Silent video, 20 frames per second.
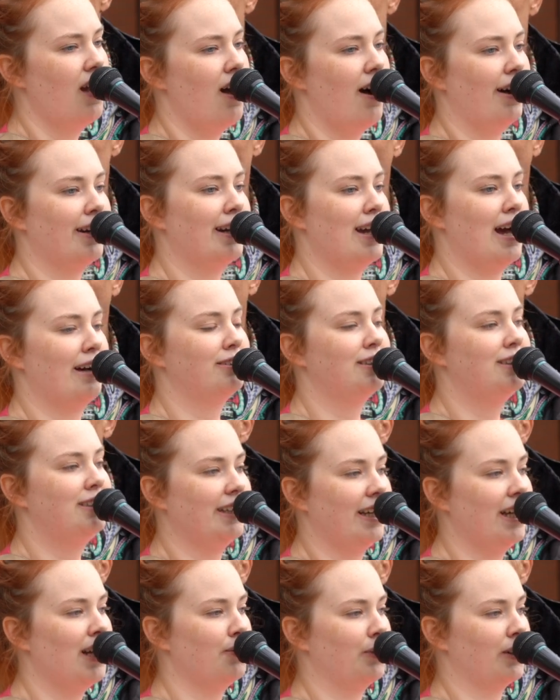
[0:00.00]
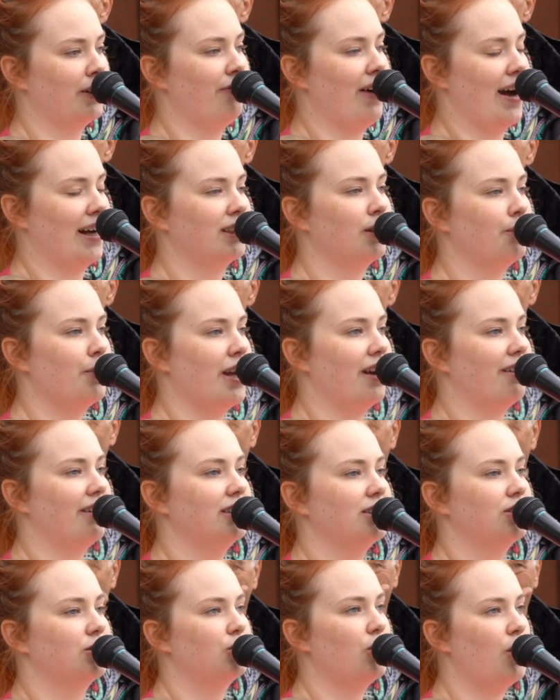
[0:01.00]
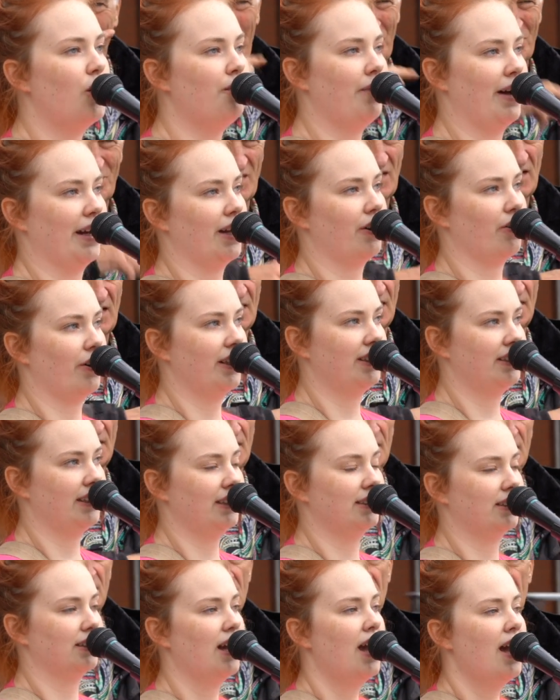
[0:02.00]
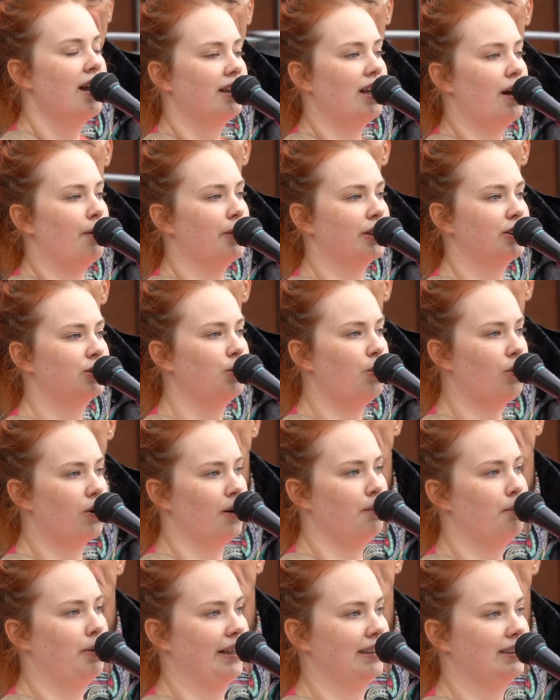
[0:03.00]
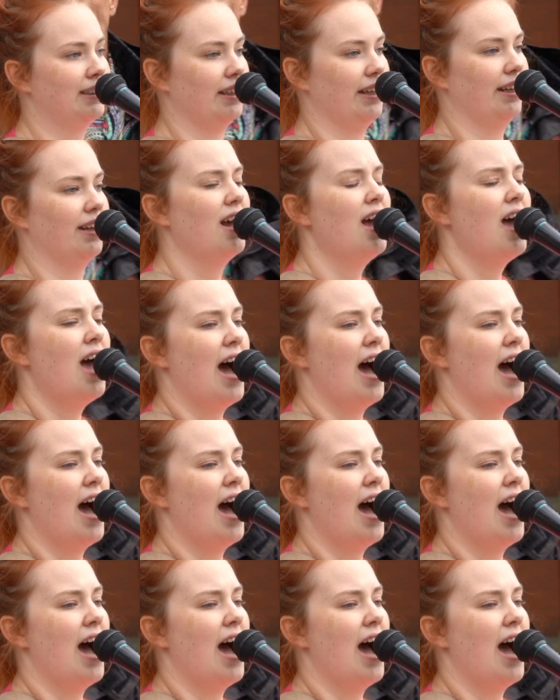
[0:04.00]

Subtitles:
I didn't have to deal with the fact that we are in so many crises that we're so complicit in,